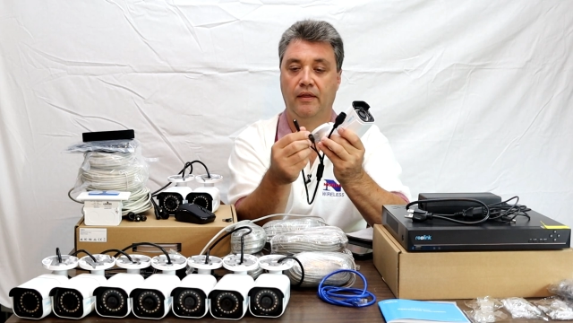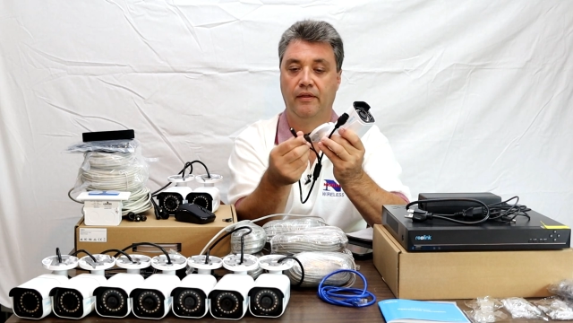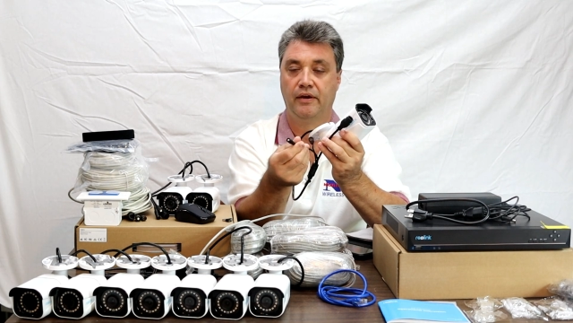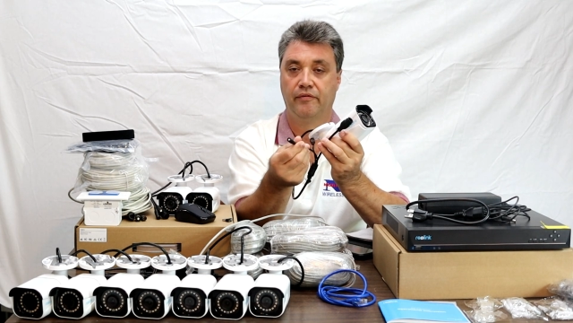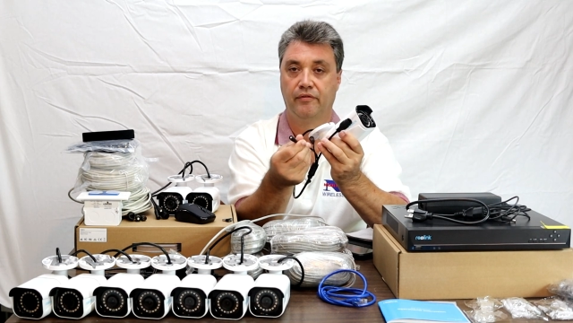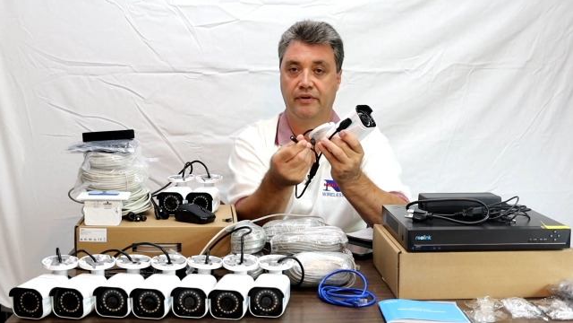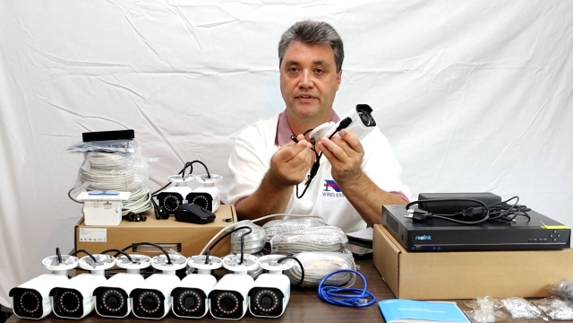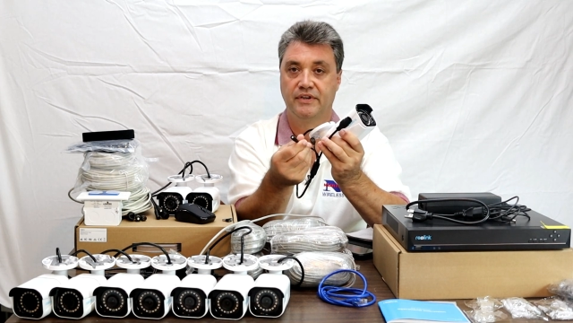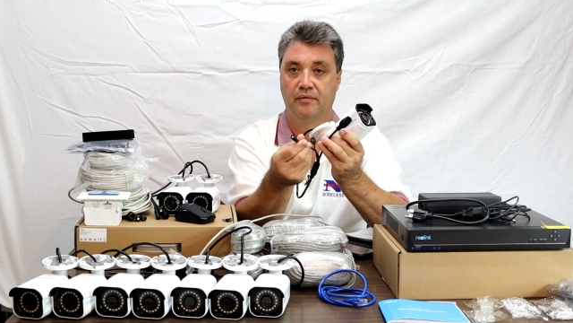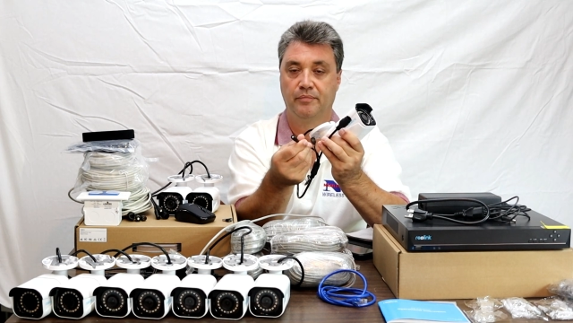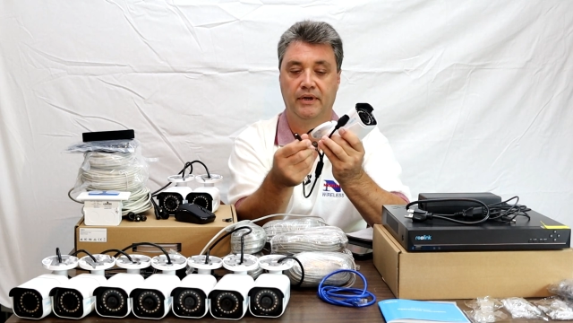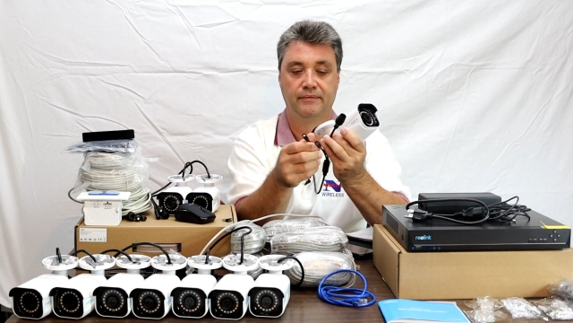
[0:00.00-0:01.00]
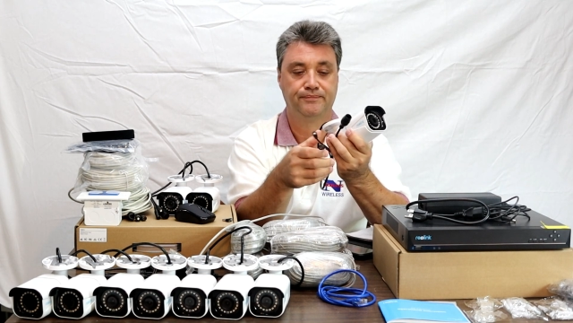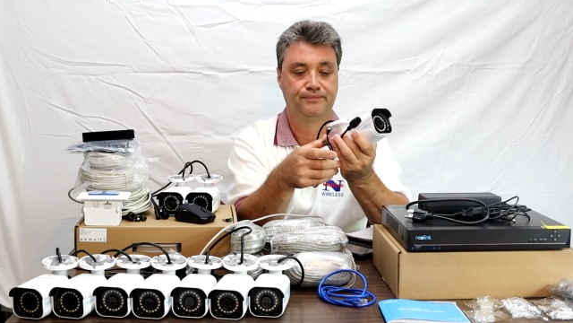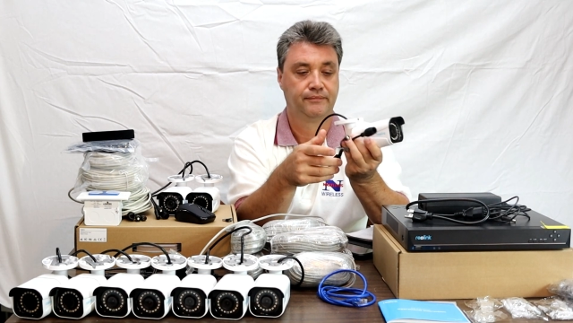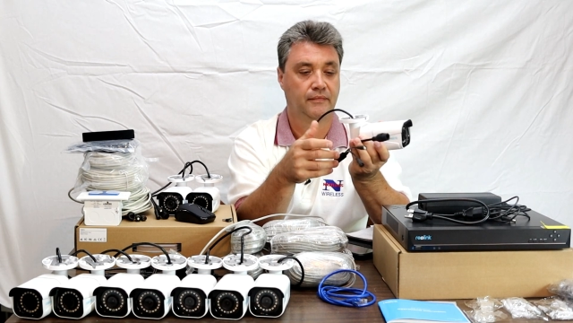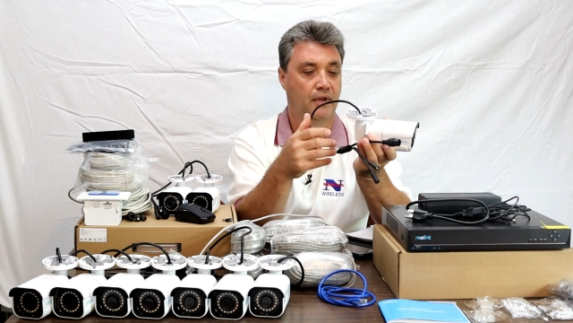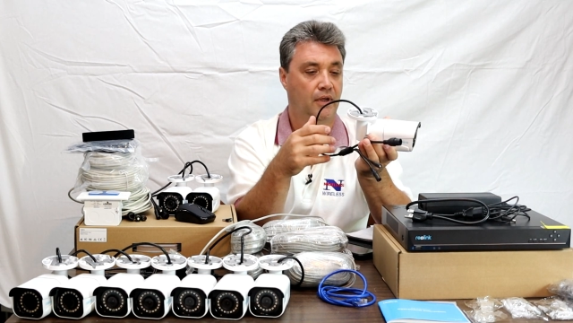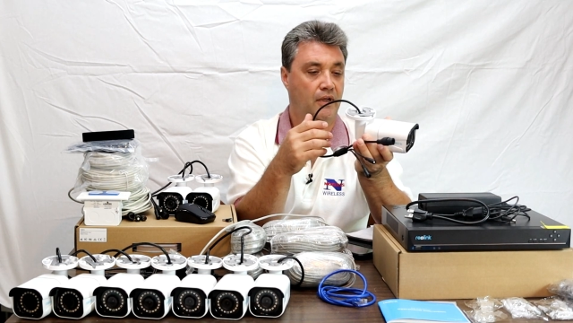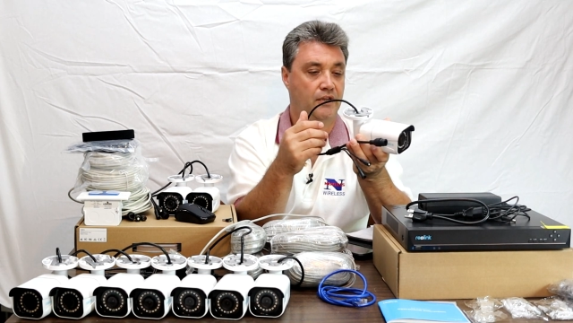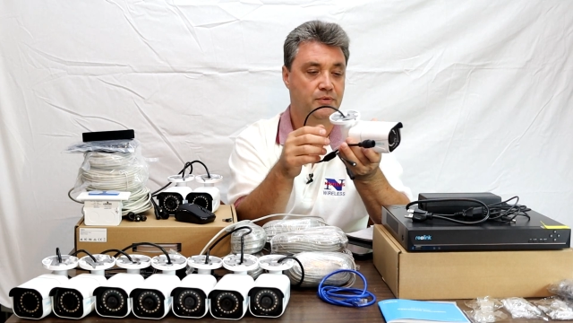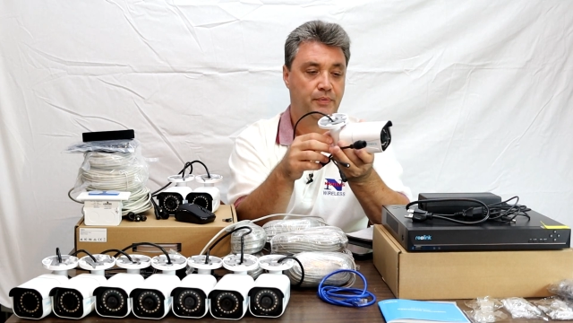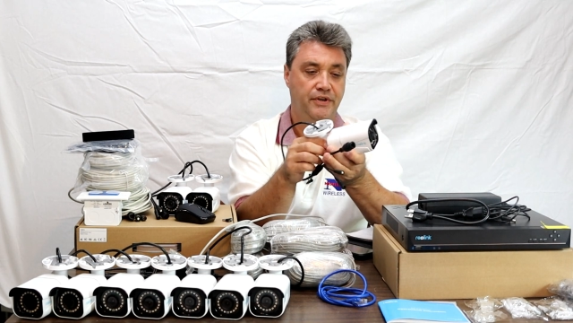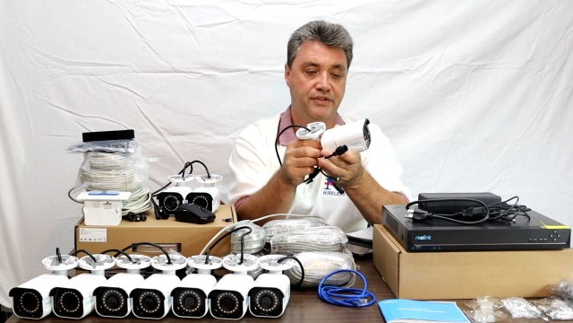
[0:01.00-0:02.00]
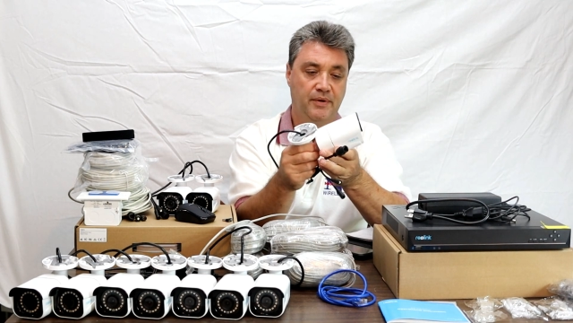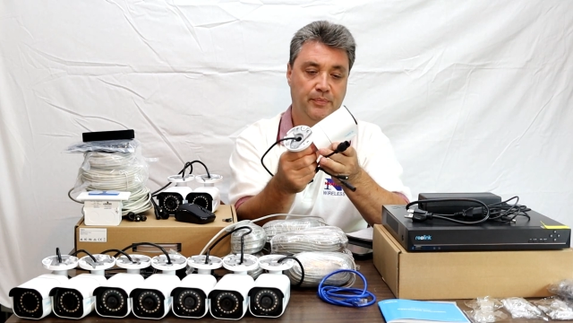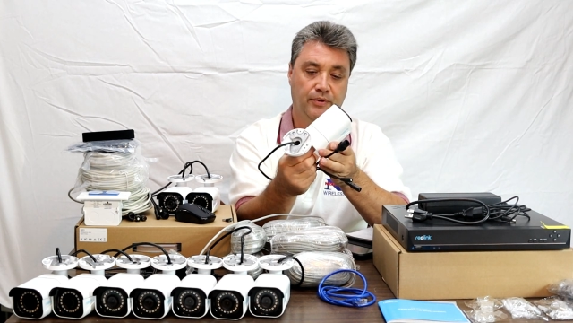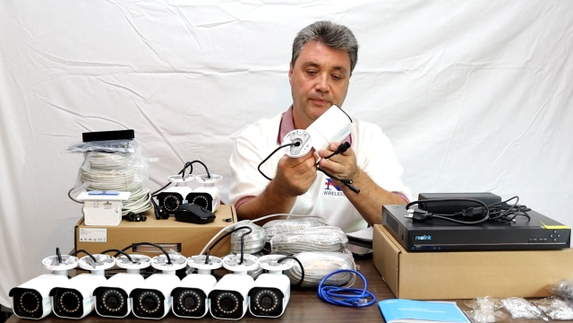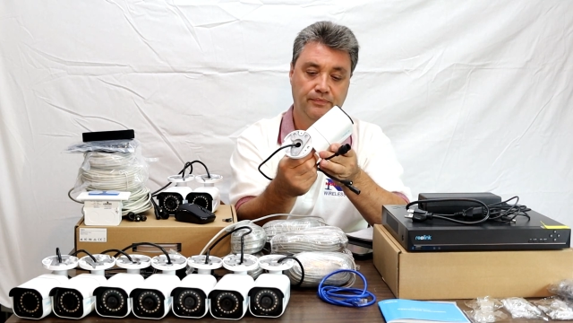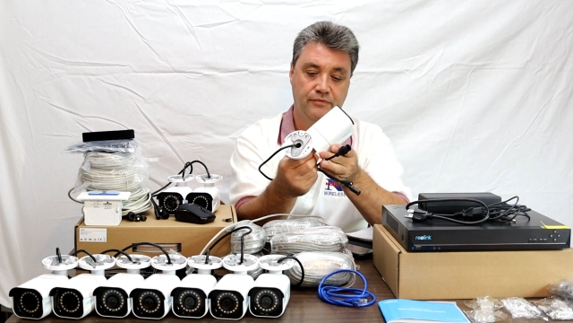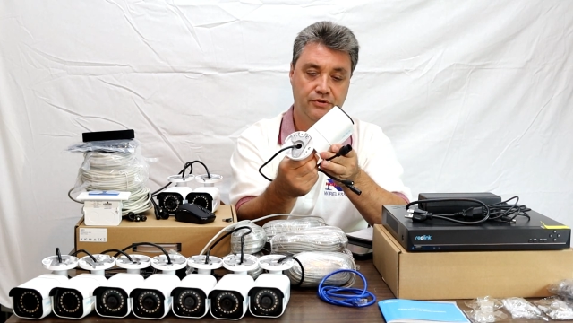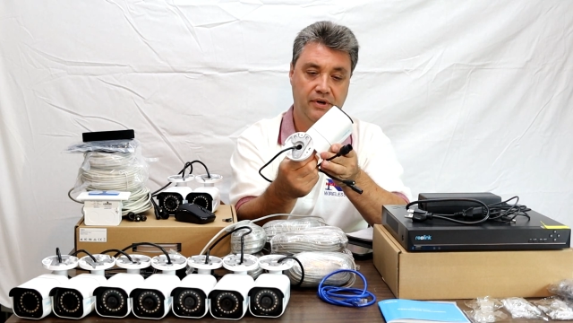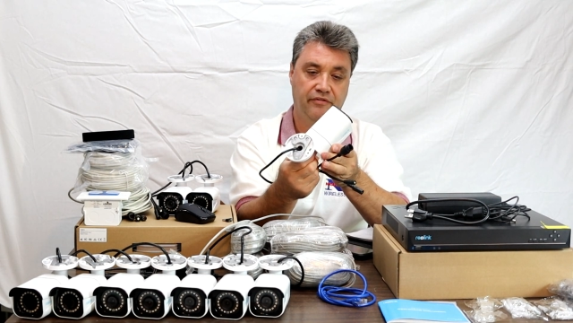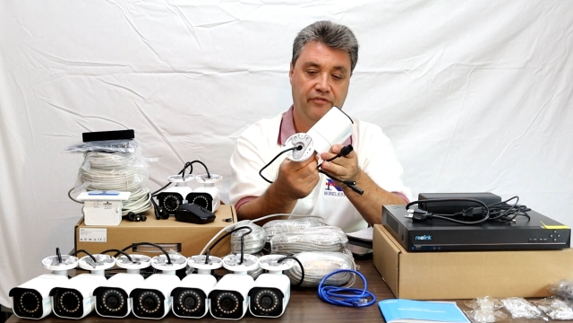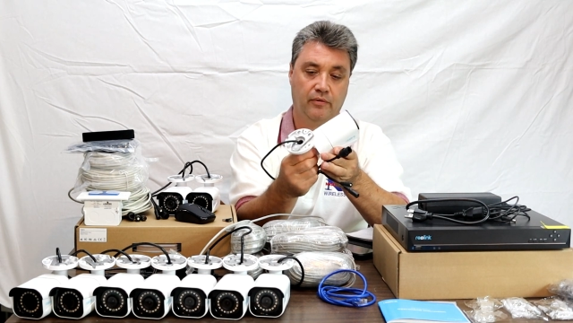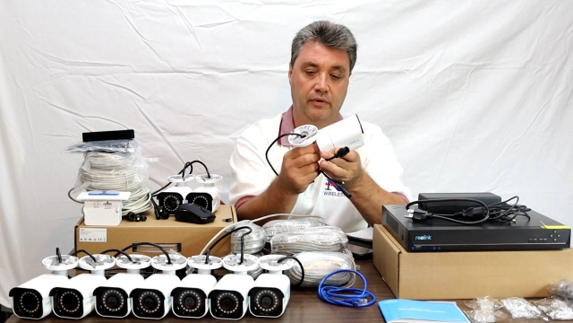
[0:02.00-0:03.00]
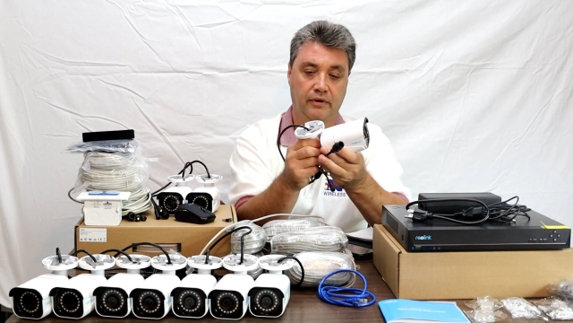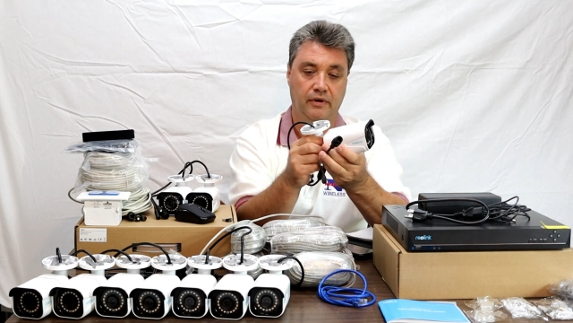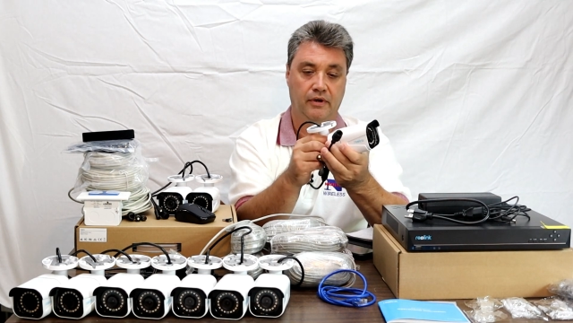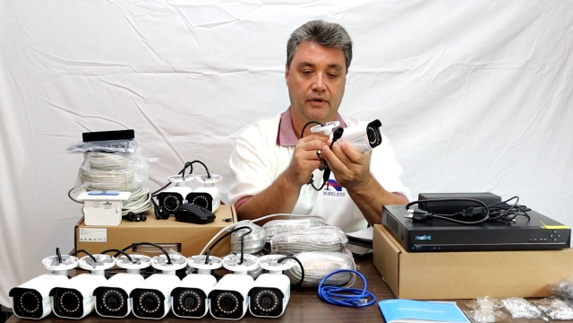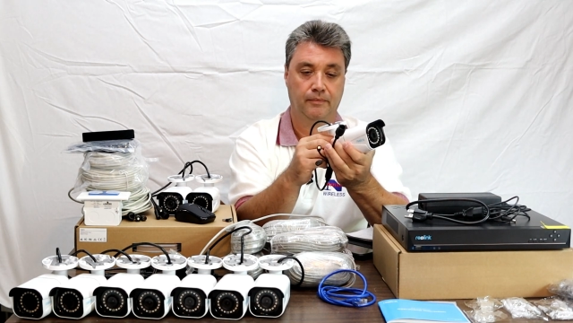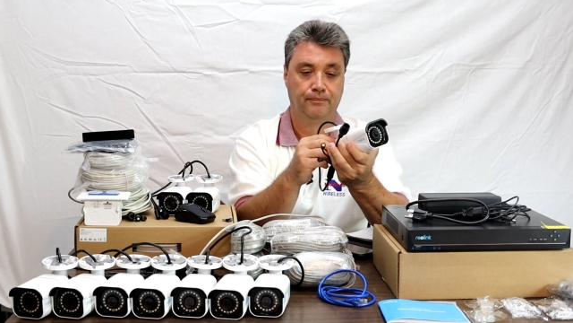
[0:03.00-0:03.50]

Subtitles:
and then you have a reset button. It's pretty simple, straightforward.